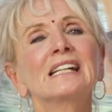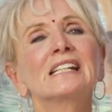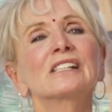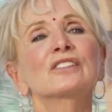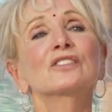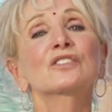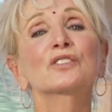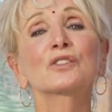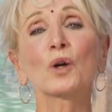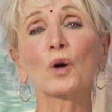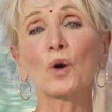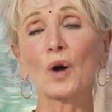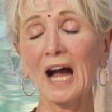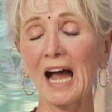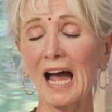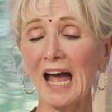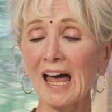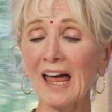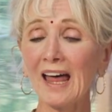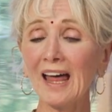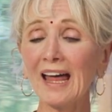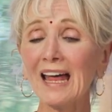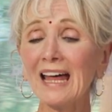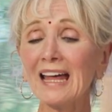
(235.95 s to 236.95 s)
So
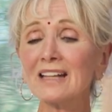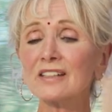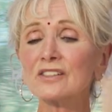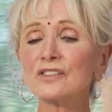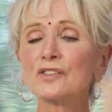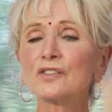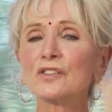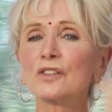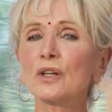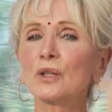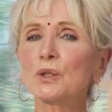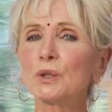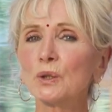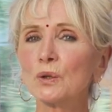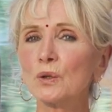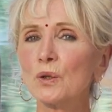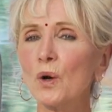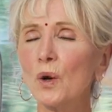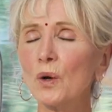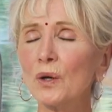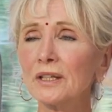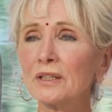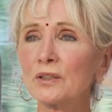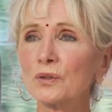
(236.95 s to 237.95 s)
as you're
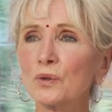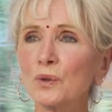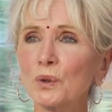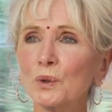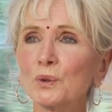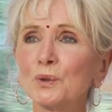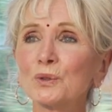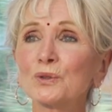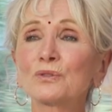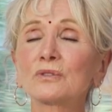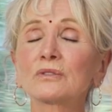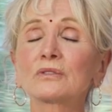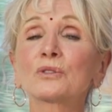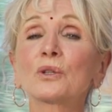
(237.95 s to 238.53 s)
going through